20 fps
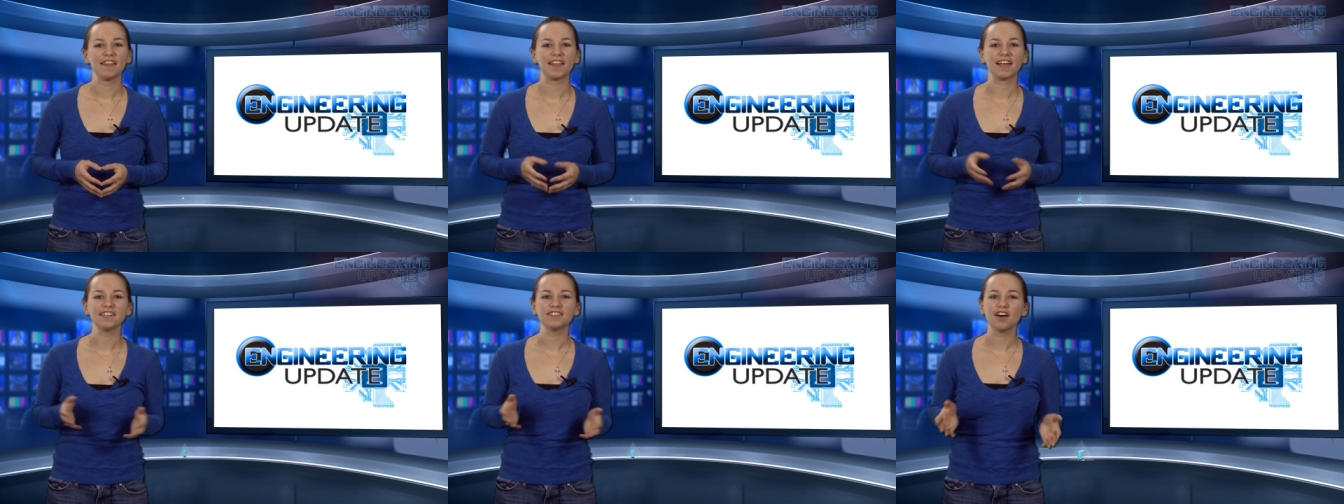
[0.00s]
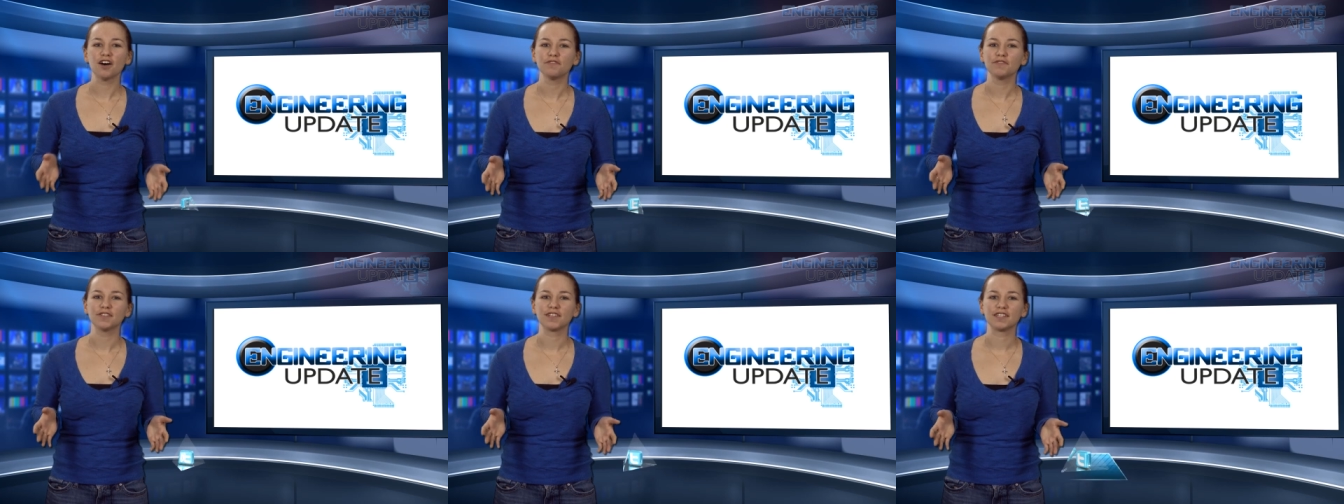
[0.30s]
That's
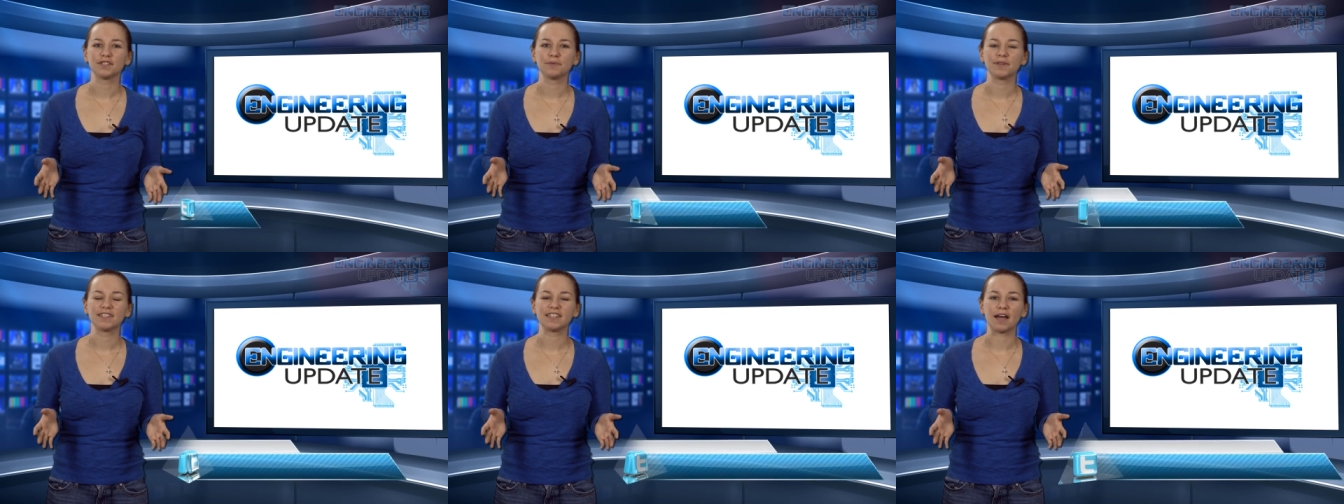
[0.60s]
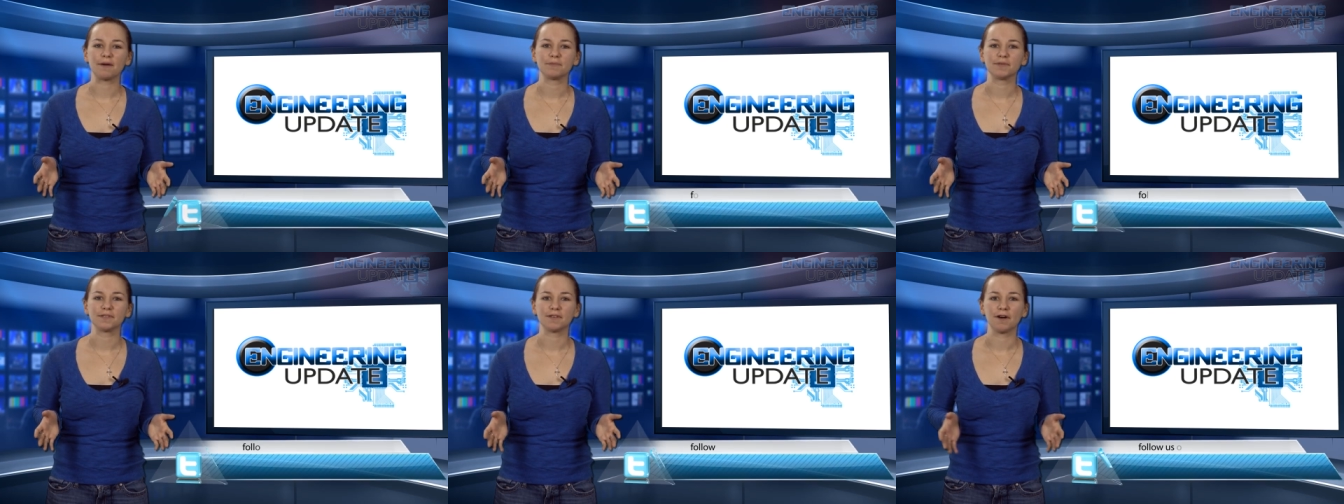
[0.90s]
all for this week's
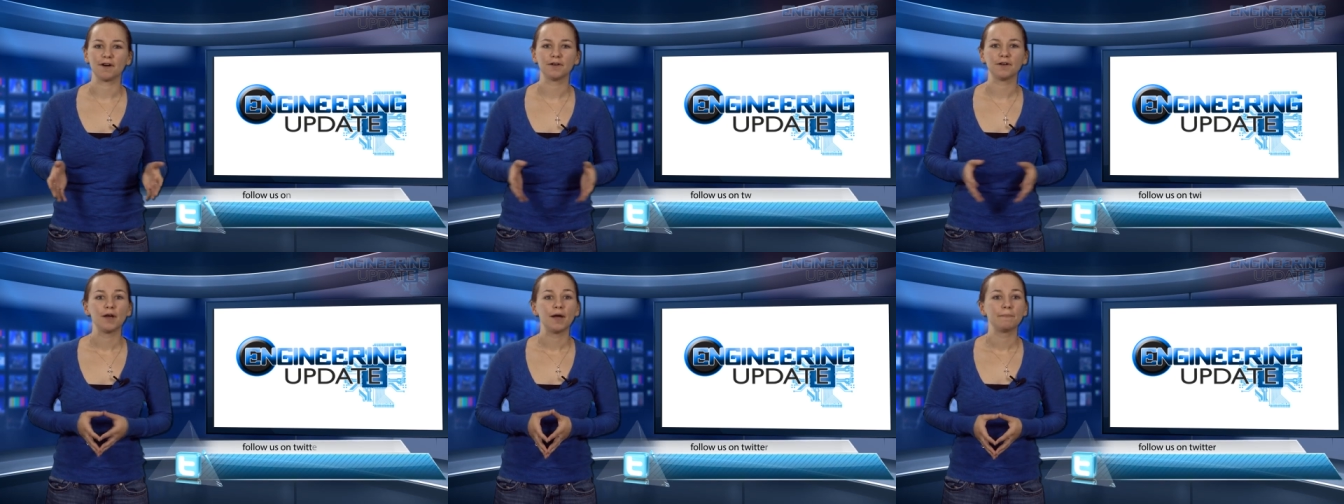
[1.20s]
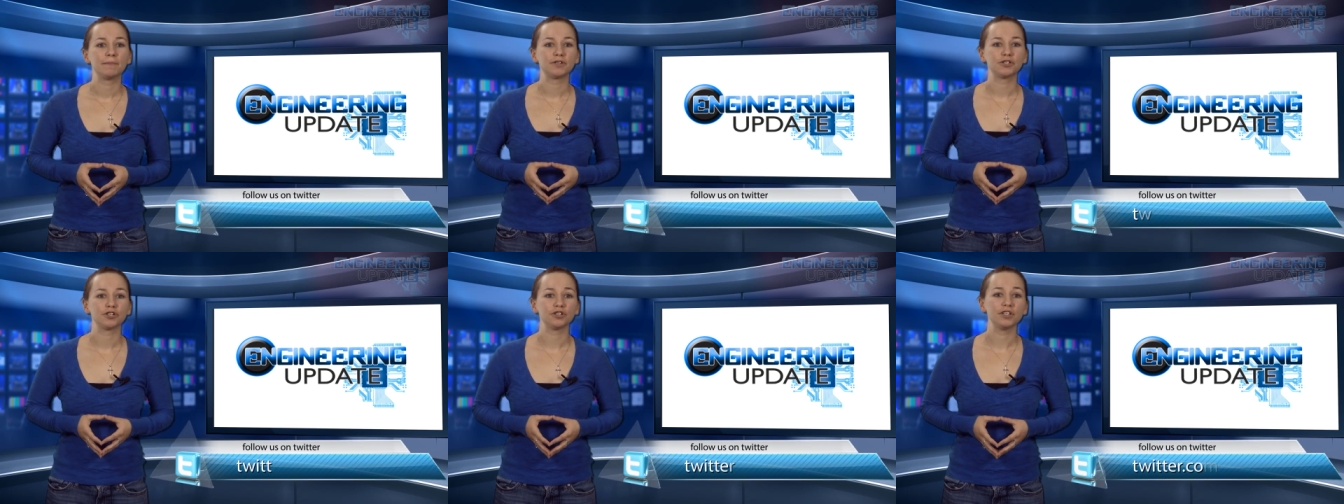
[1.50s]
episode.
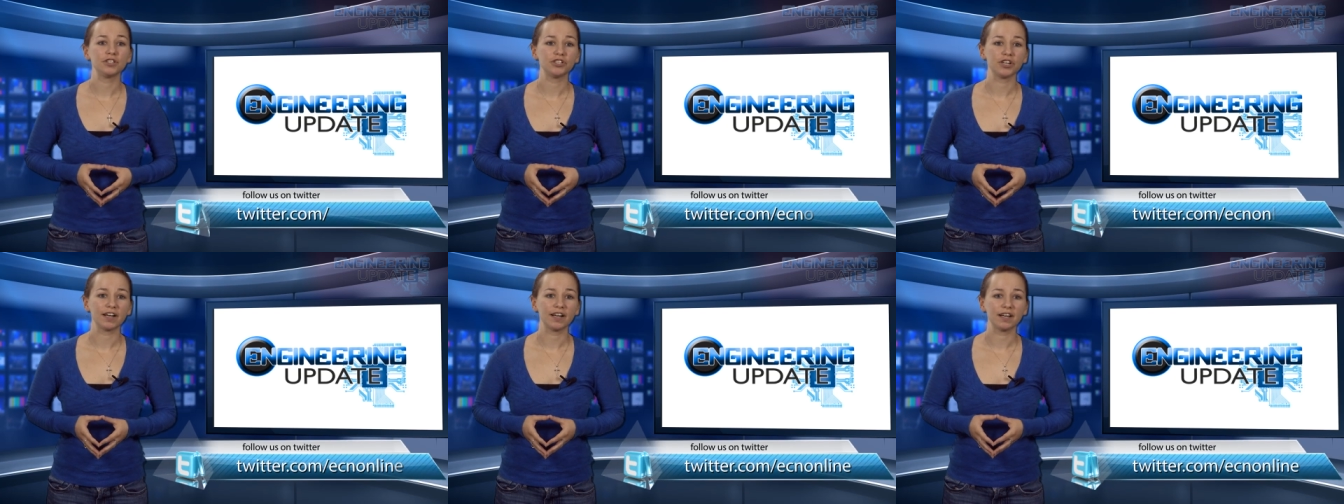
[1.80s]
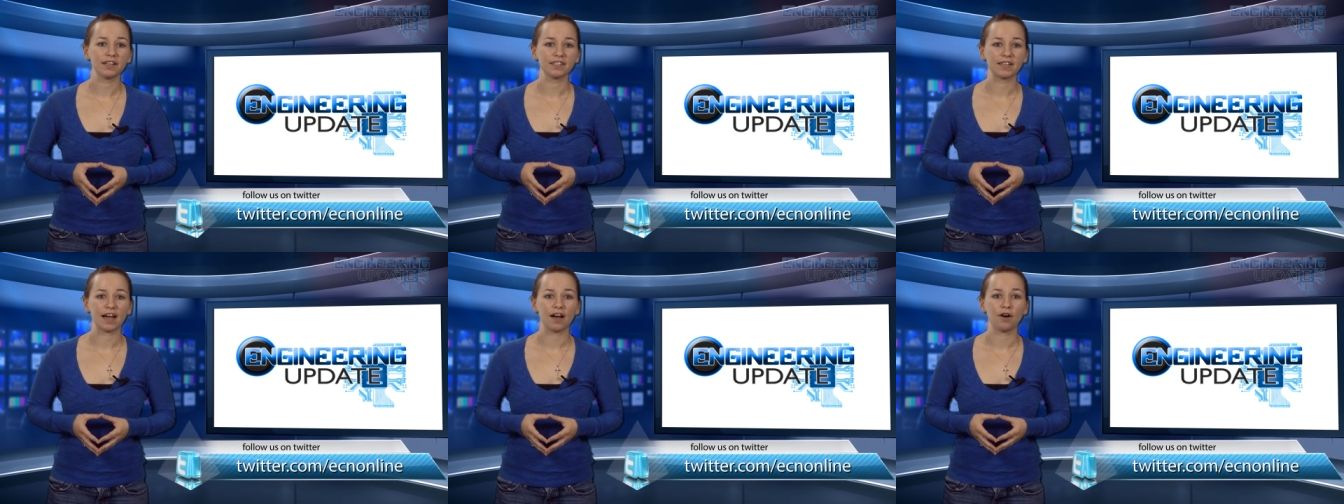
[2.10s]
Be sure to check
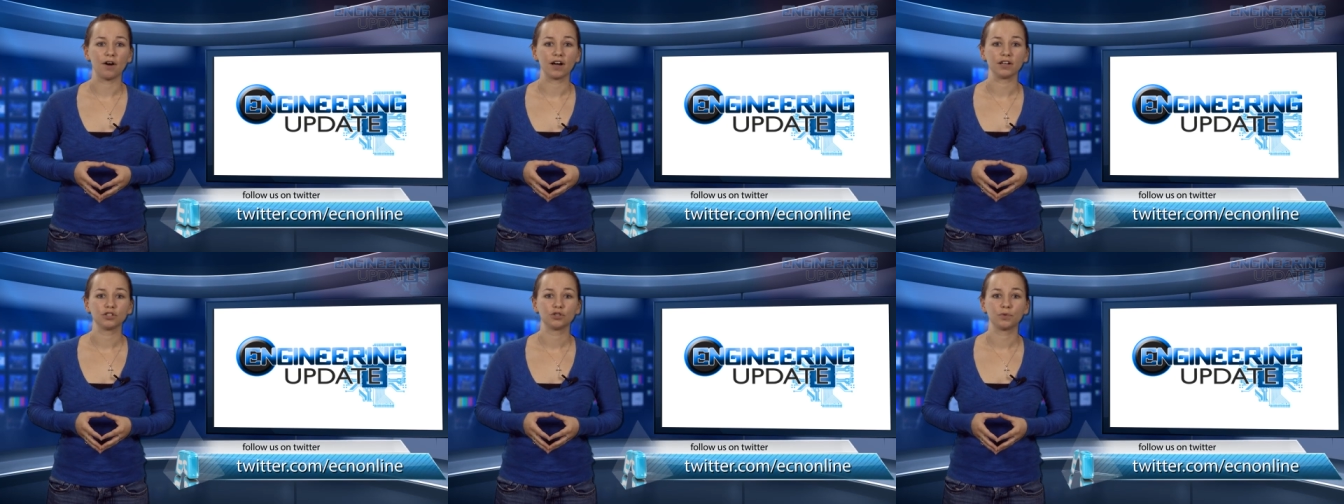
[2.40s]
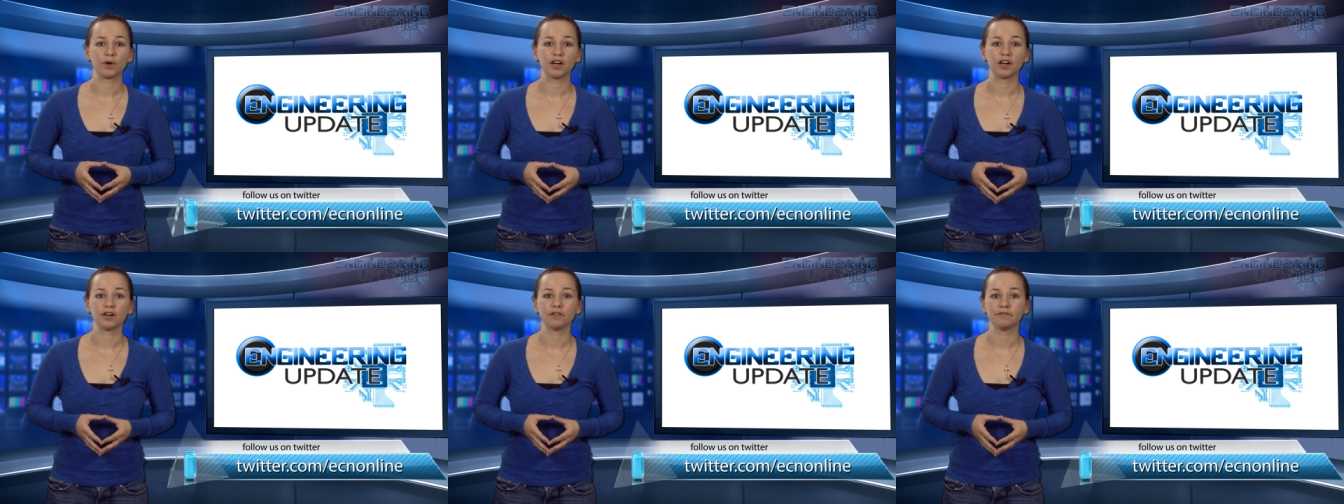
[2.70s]
us out on
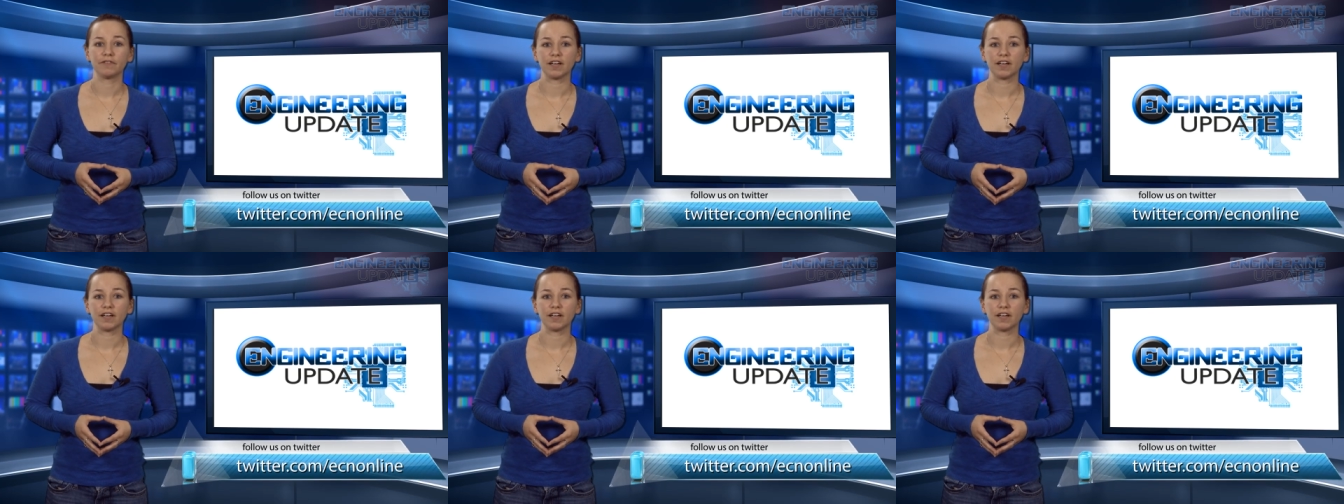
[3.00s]
Twitter and